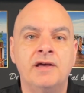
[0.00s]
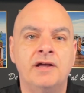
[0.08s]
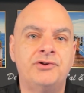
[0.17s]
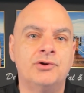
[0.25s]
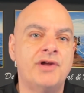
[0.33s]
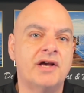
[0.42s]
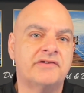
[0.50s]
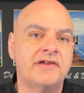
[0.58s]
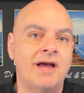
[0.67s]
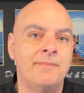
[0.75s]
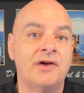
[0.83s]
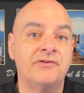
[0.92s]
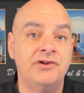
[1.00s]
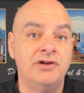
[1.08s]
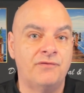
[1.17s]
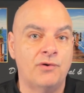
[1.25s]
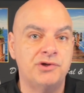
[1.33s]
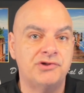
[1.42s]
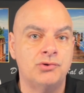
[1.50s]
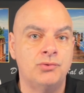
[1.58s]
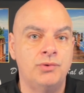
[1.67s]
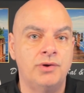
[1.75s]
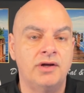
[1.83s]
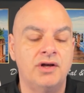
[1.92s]
Until next time, I'll see you very
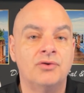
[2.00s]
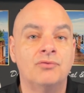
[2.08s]
soon,